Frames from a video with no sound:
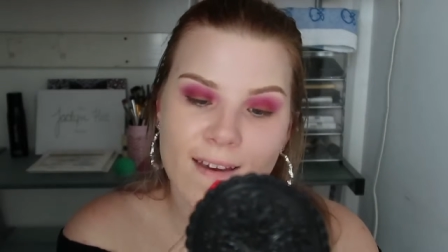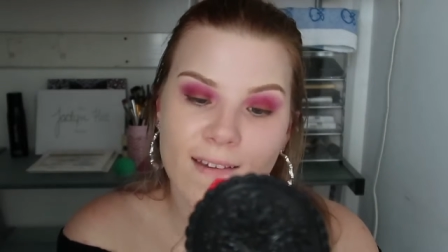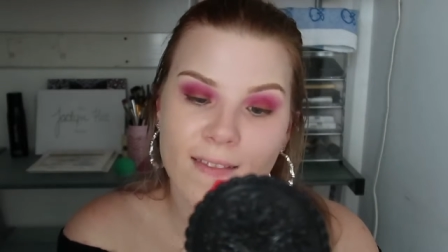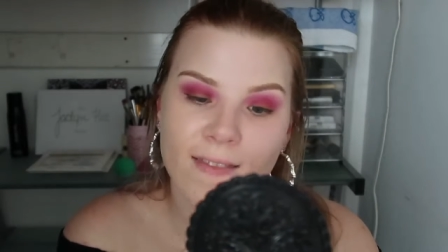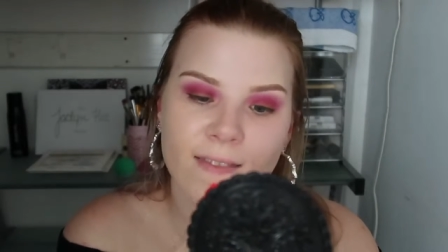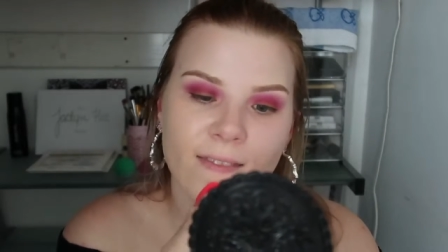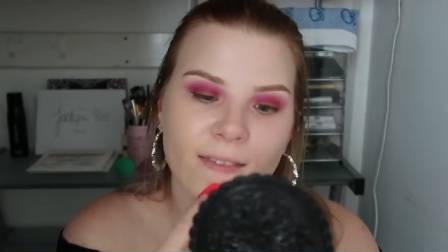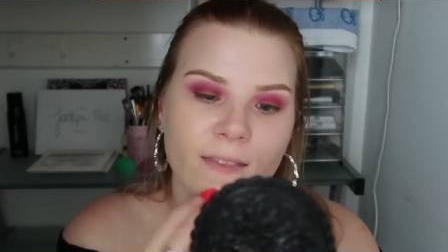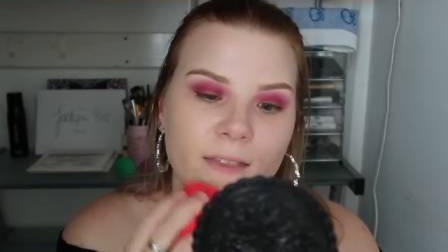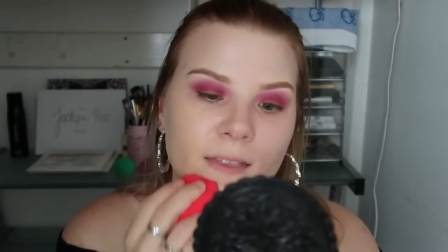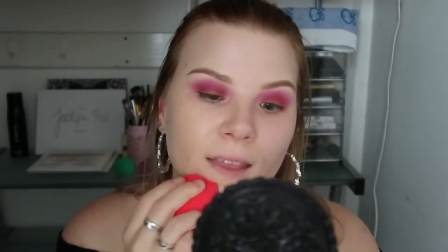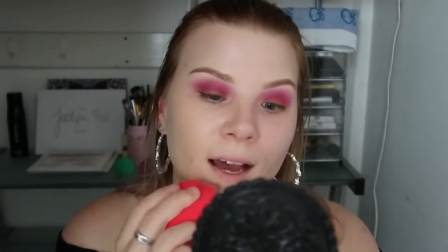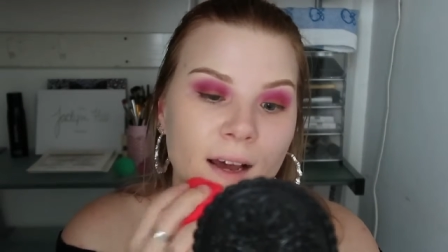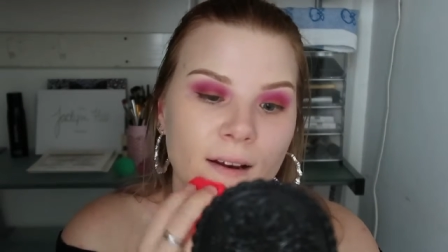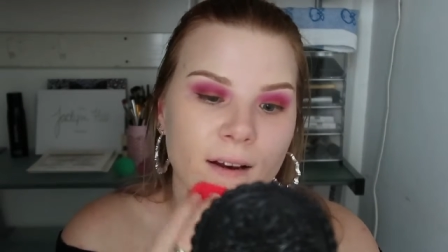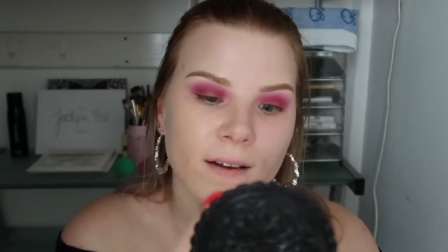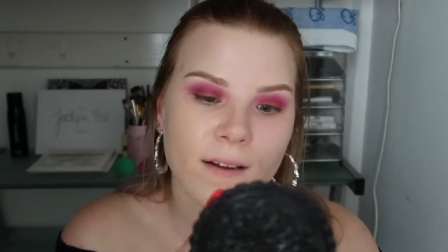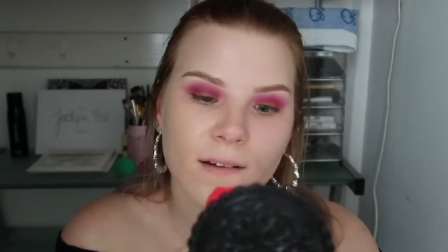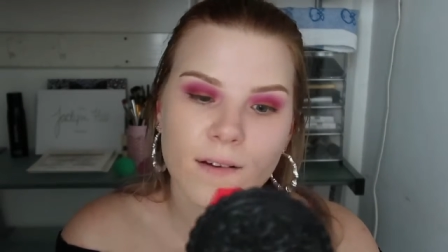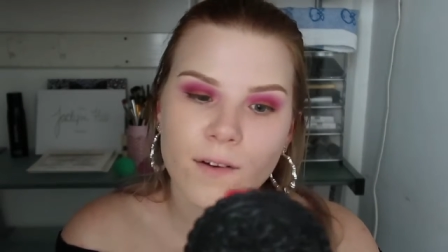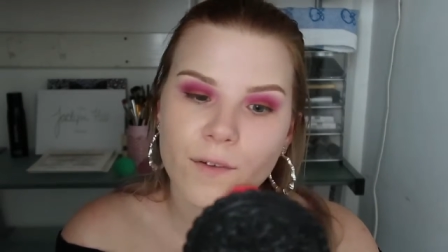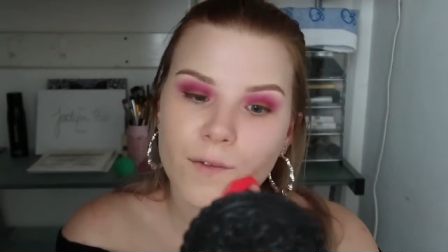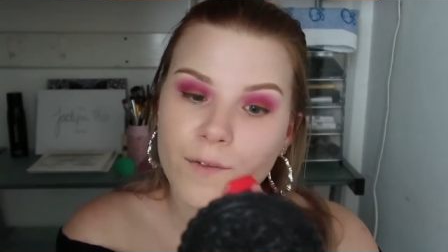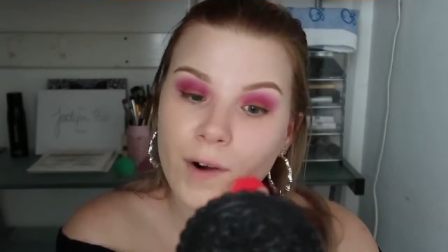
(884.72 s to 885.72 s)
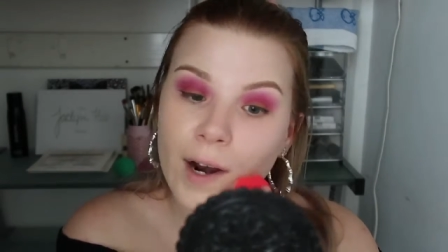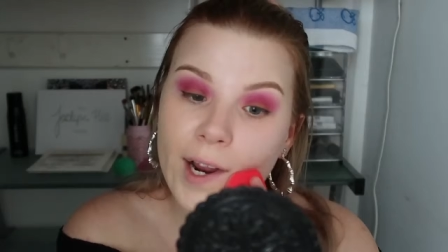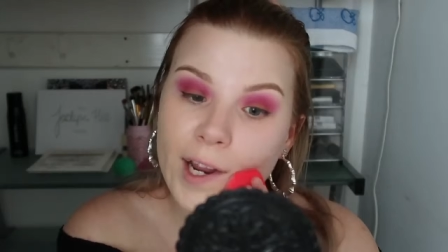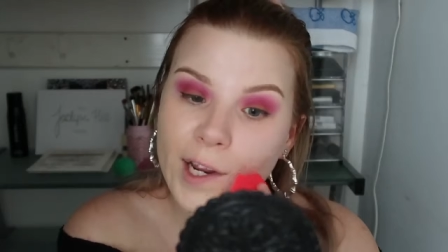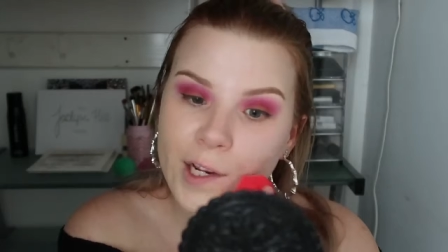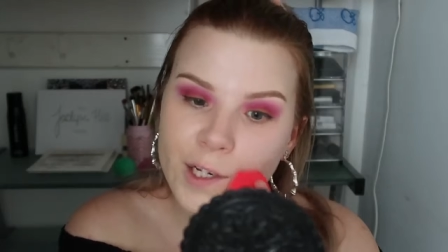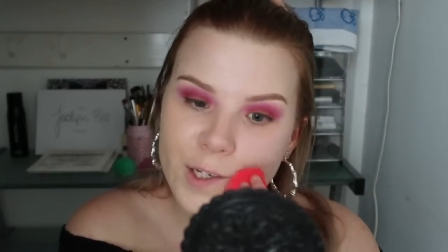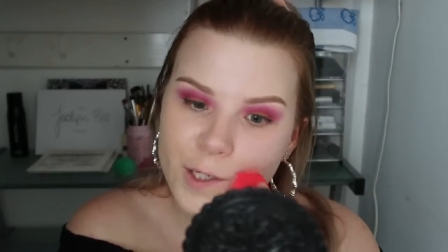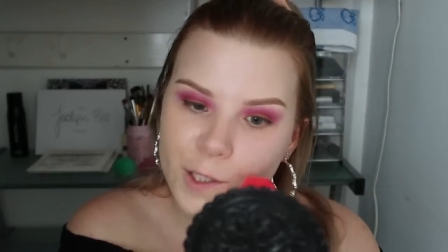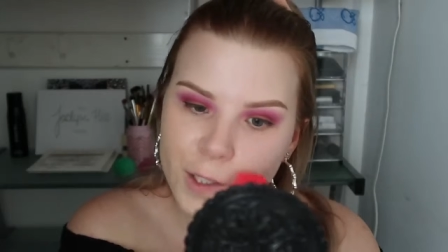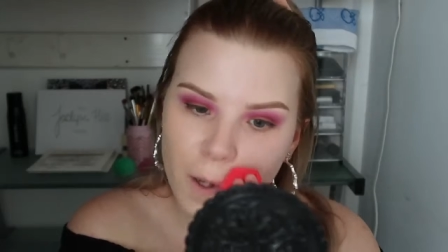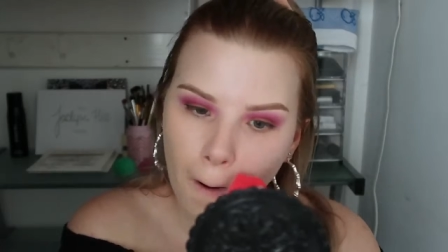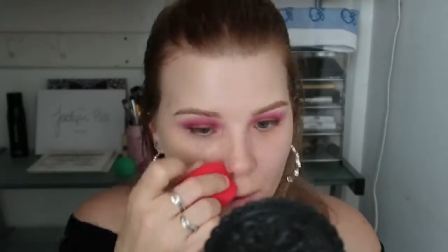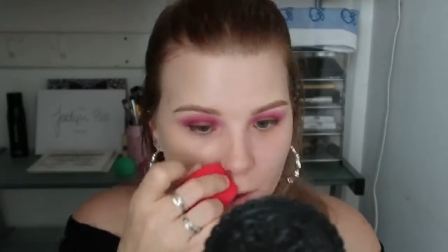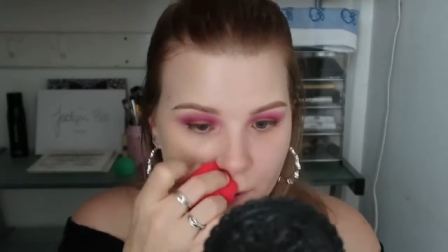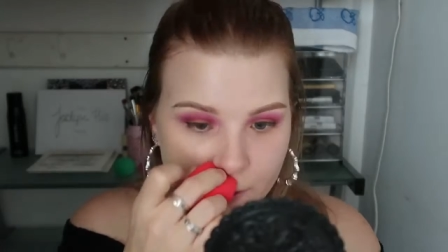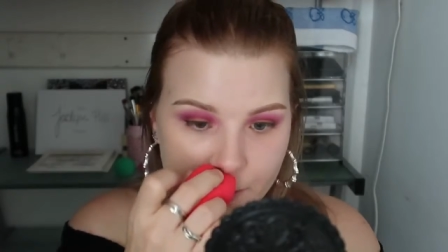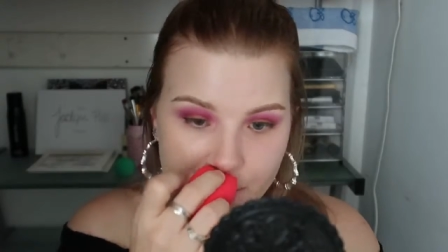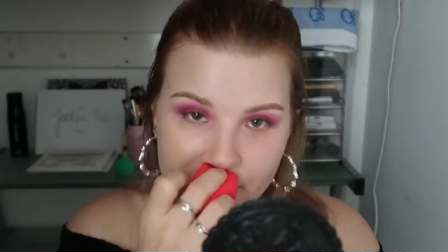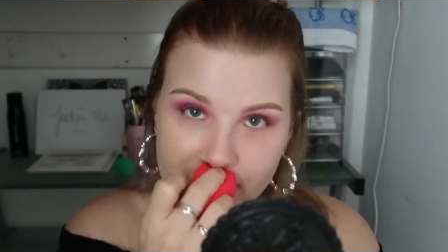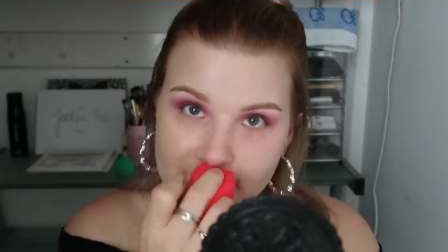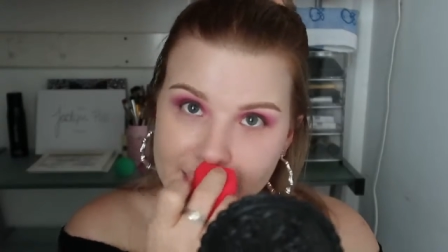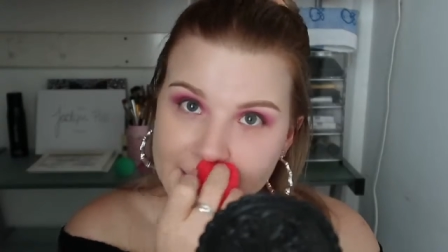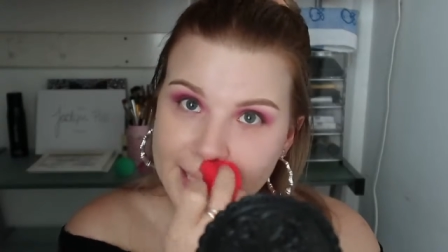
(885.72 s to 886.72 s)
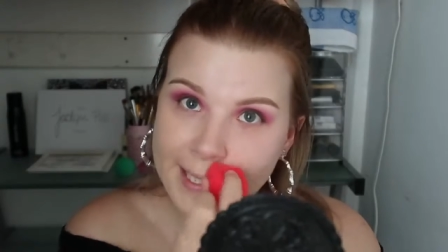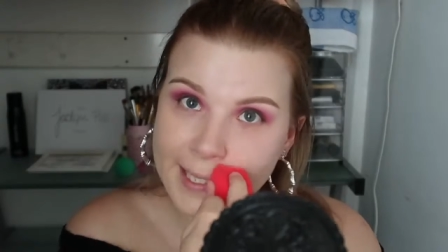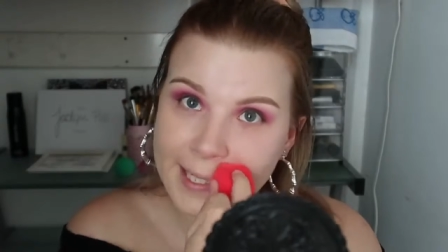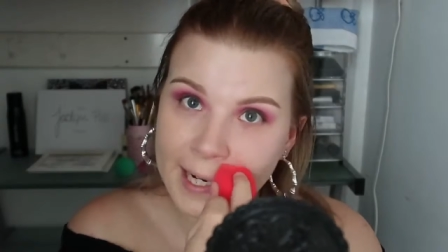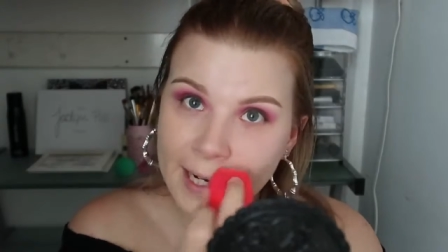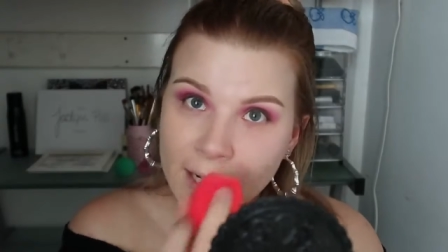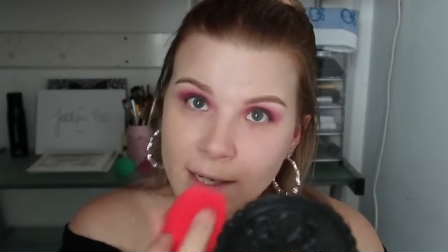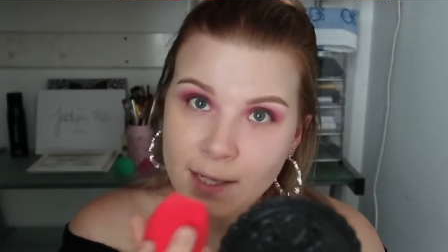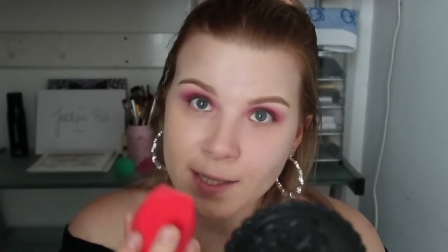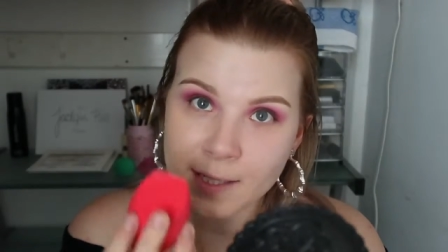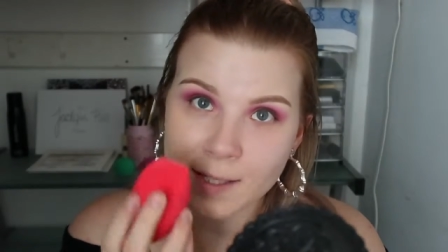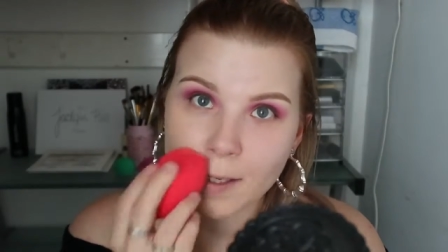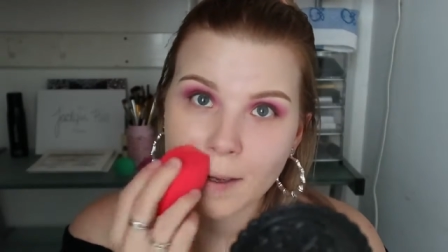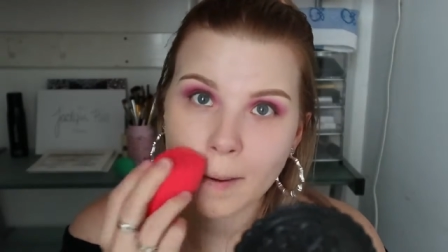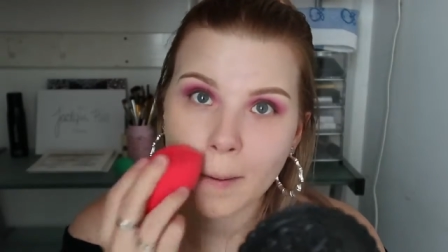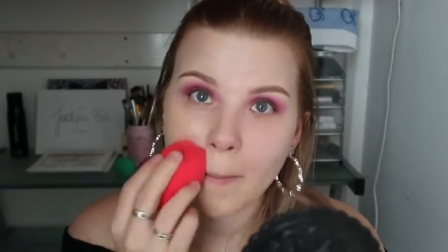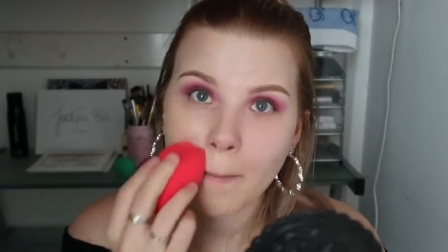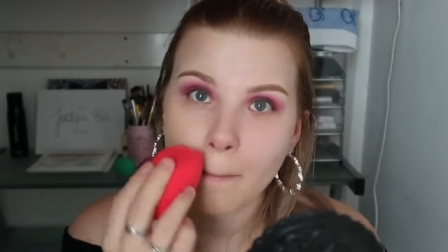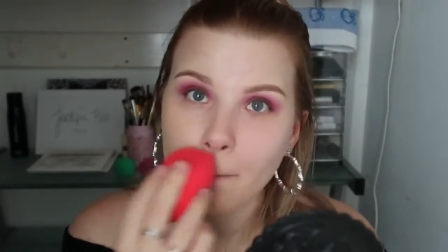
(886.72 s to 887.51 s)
in that range, which really sucks,